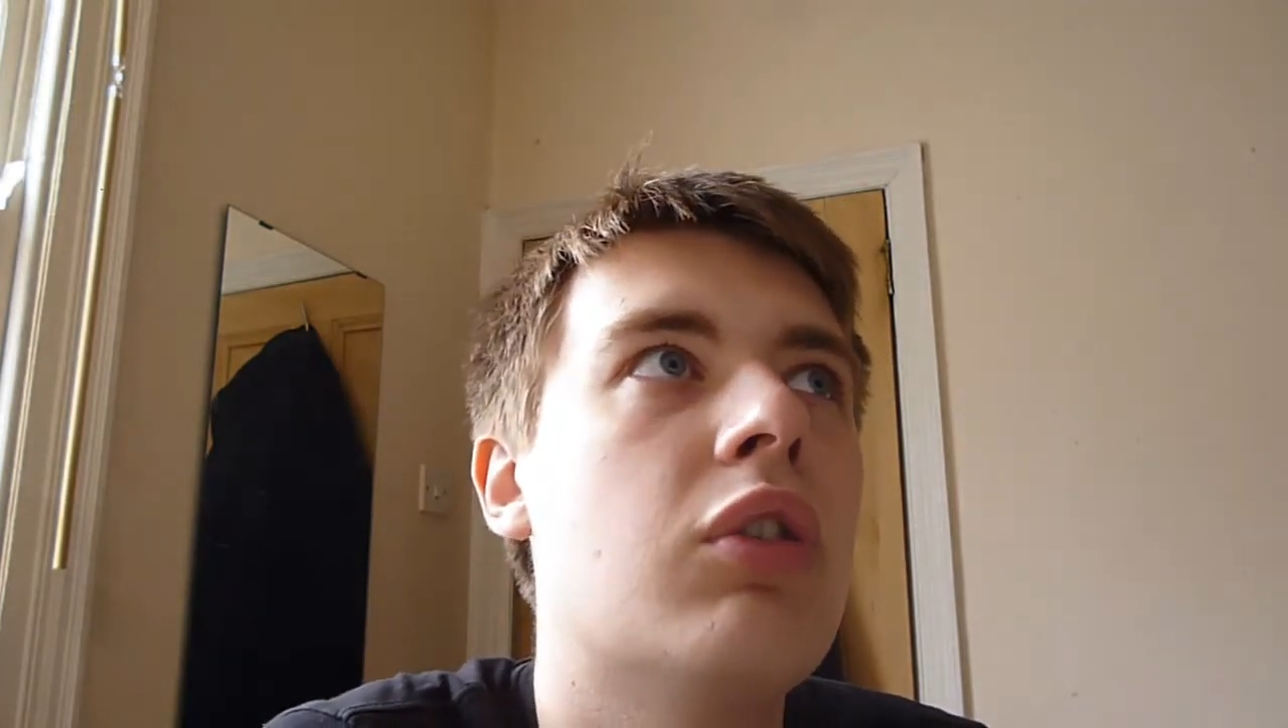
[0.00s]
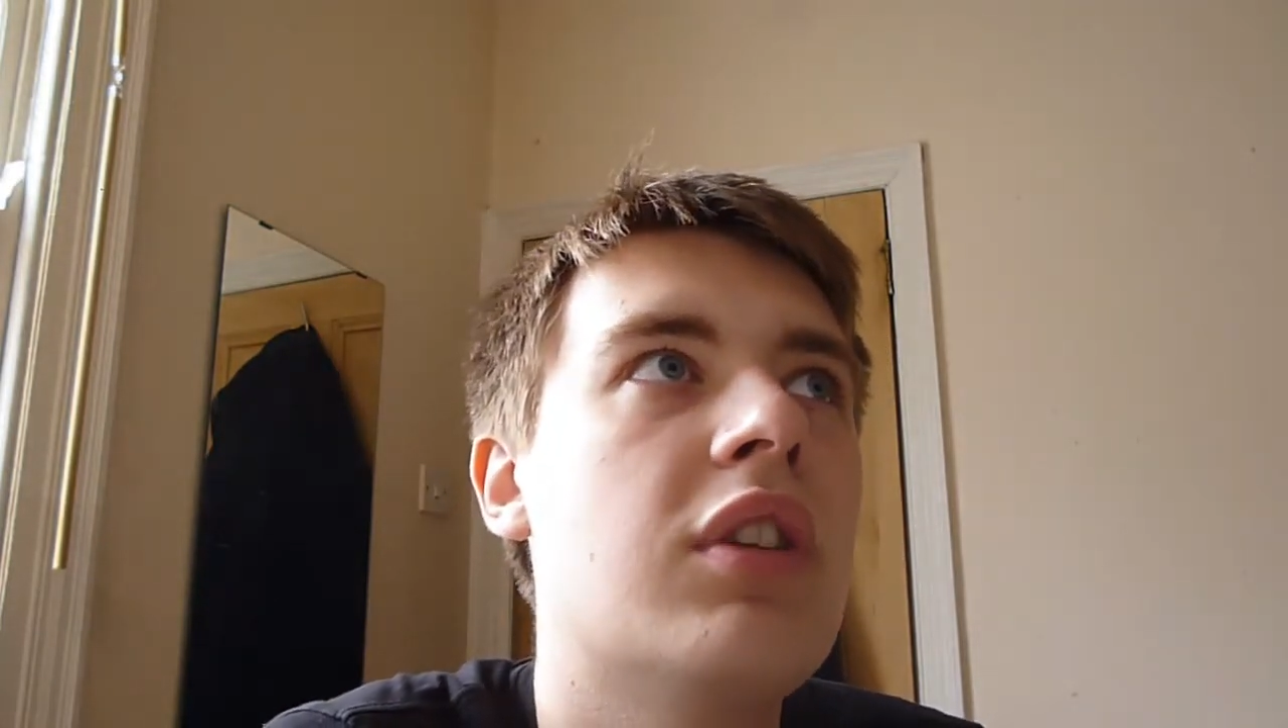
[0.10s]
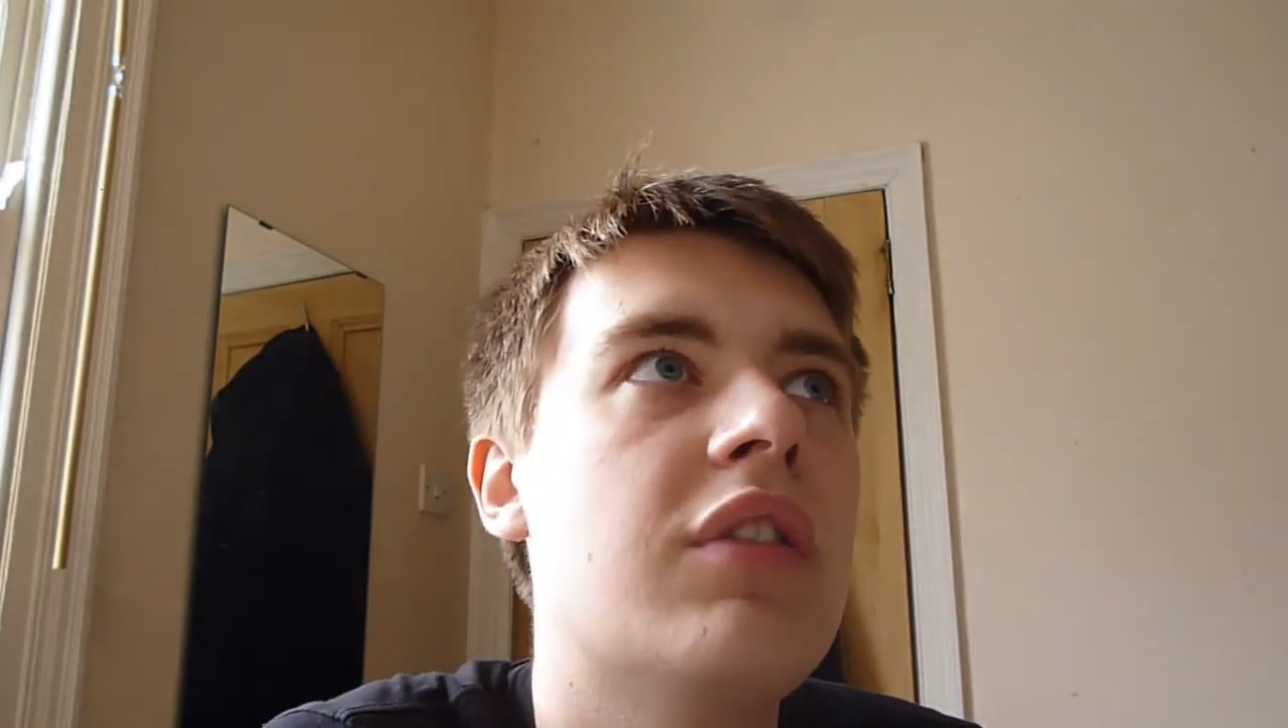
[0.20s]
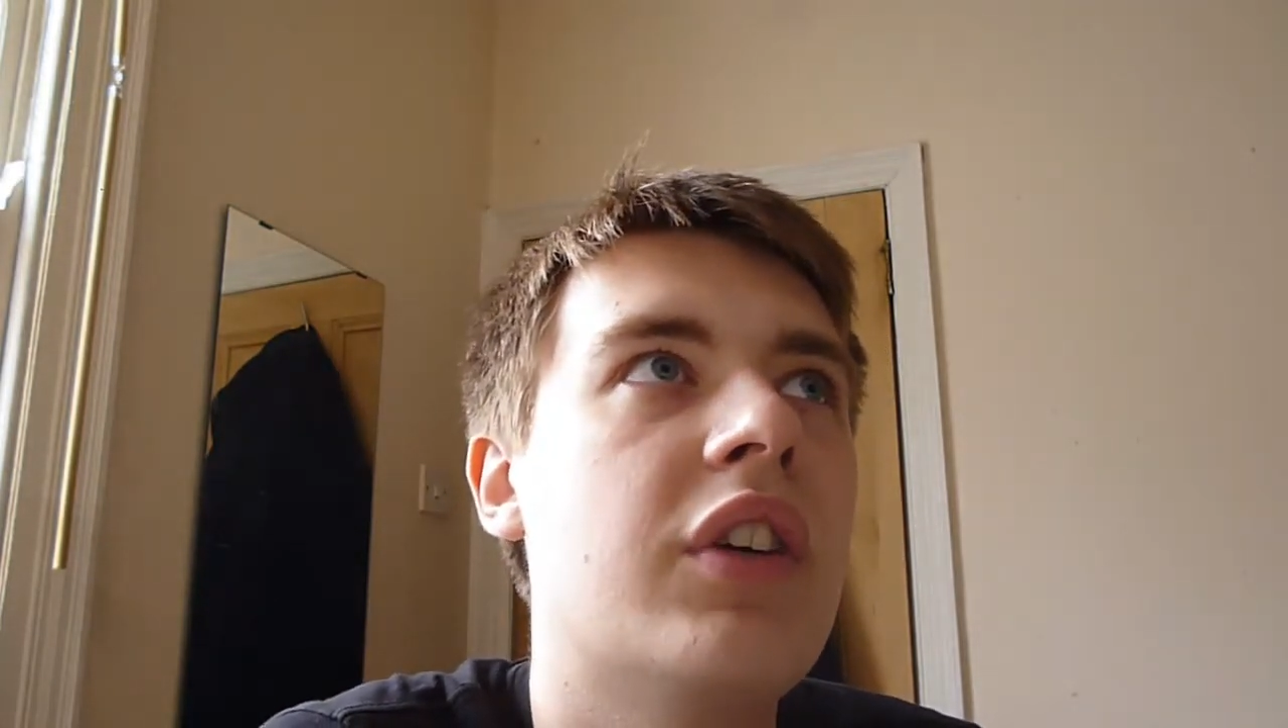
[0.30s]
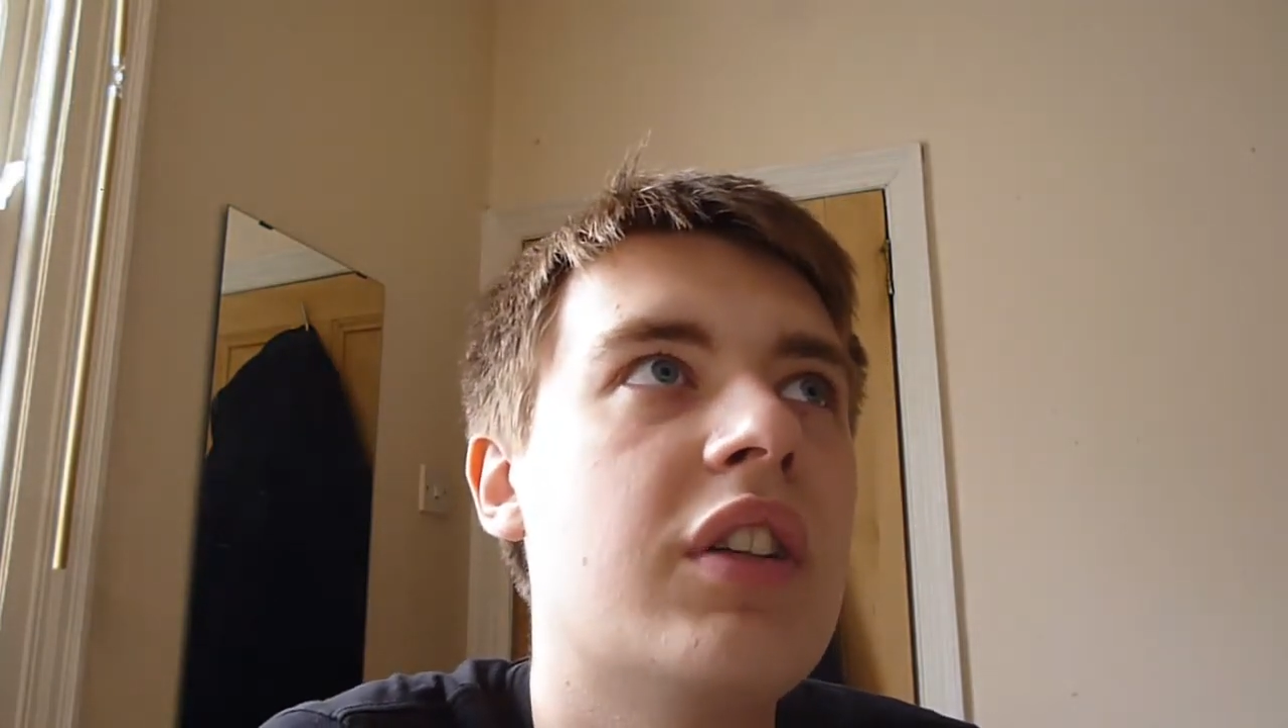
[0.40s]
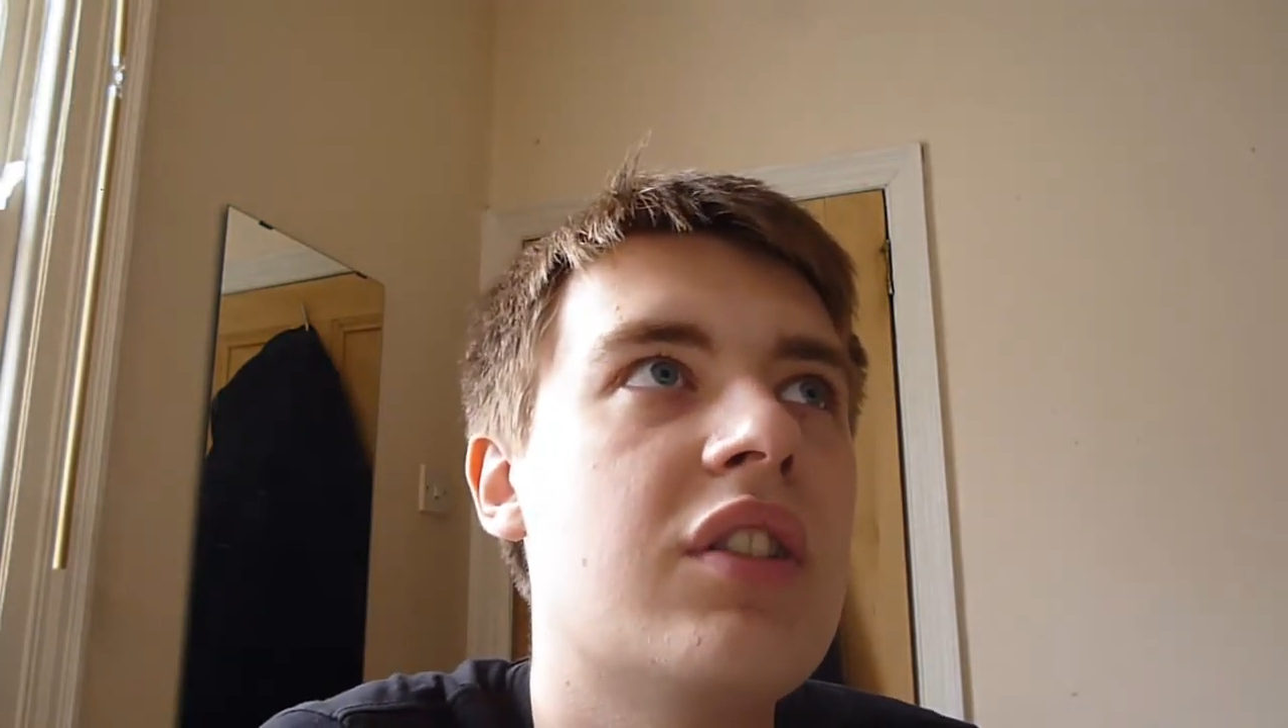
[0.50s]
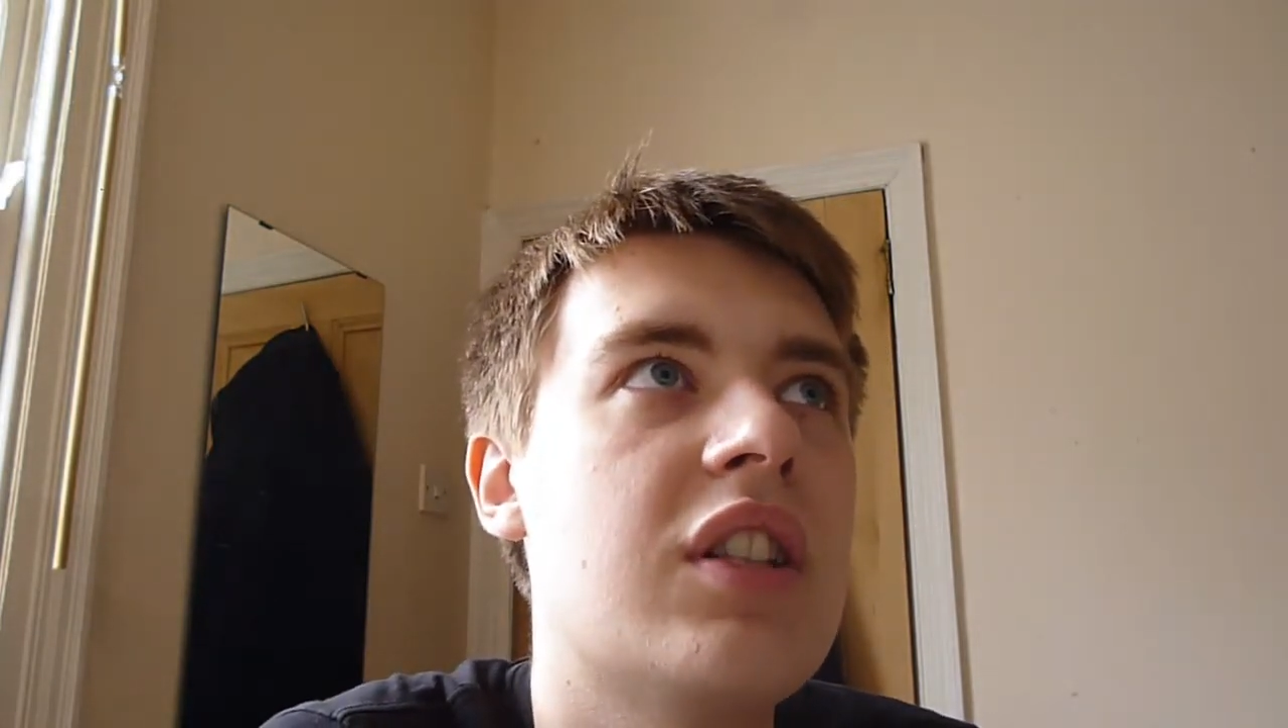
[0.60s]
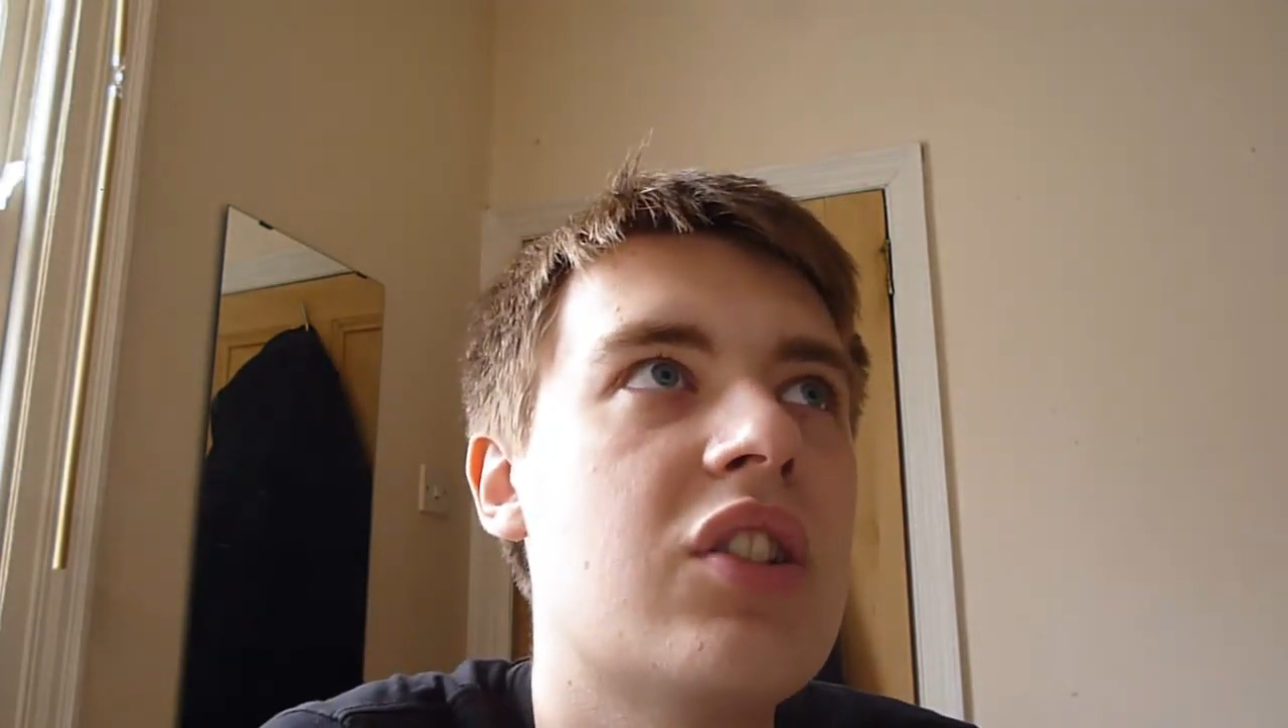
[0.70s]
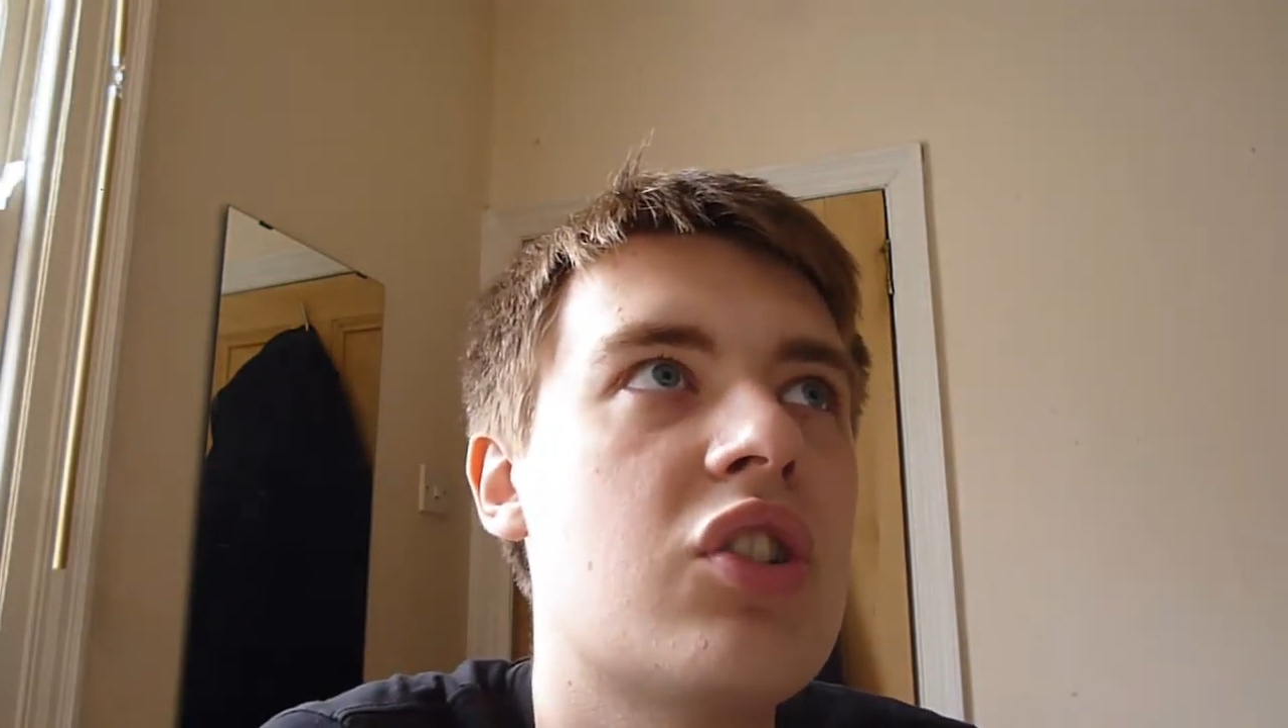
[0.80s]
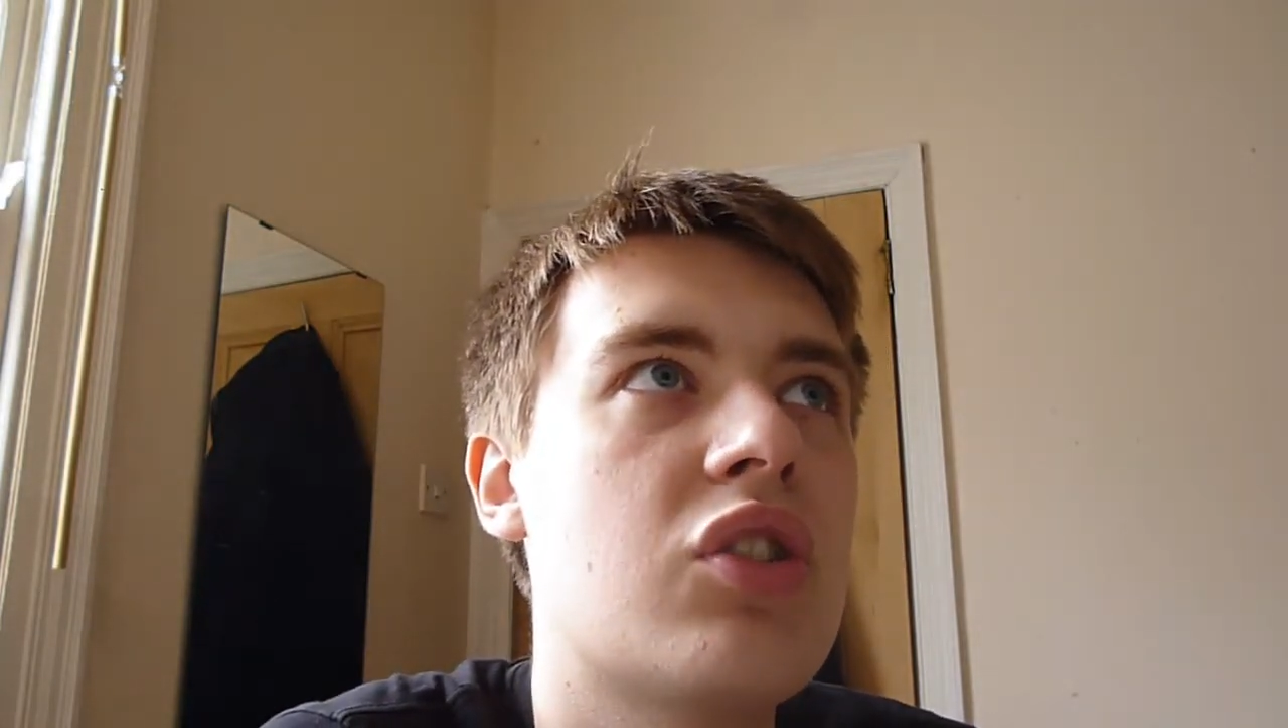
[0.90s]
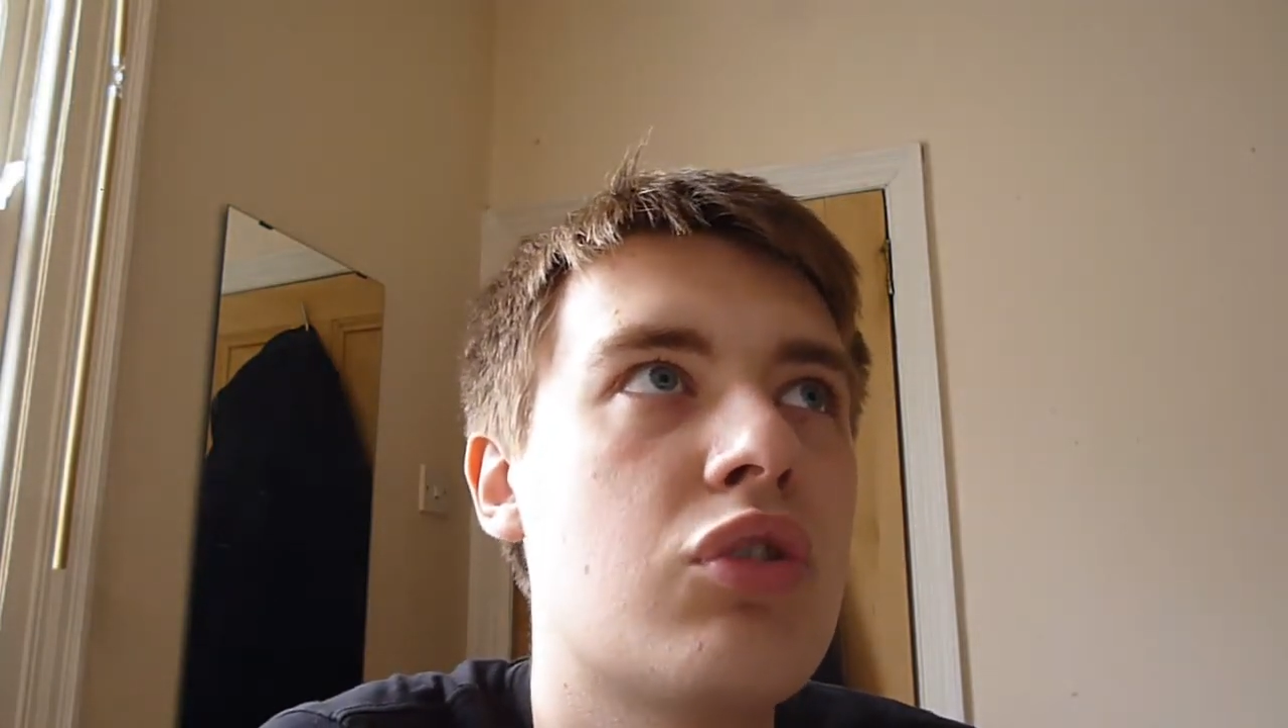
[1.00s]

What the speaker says: own advantage to